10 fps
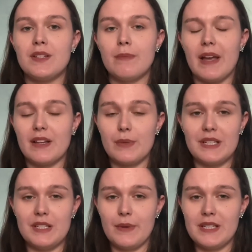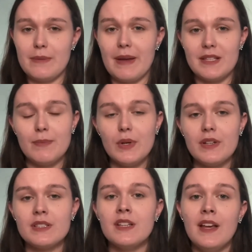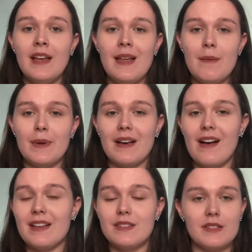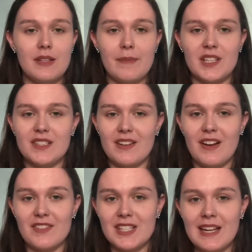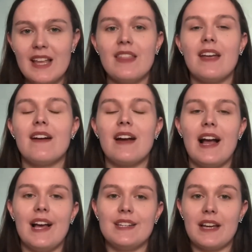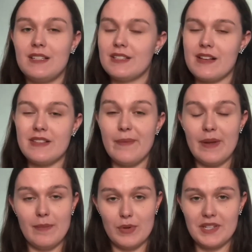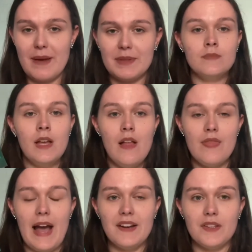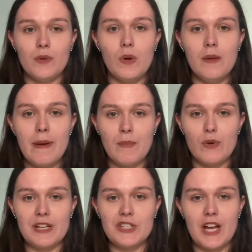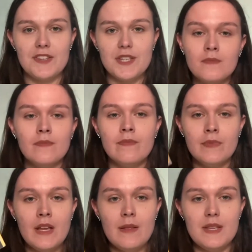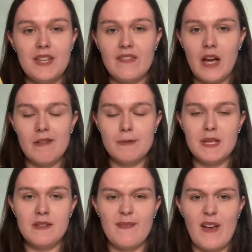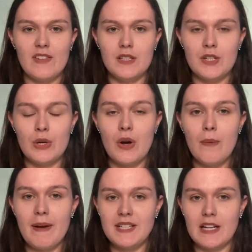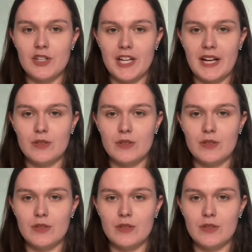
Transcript: my 2020 best books, because some of these are obviously in there and I discuss them in more depth. The Hand on the Wall by Maureen Johnson. The Seven Husbands of Evelyn Hugo by Taylor Jenkins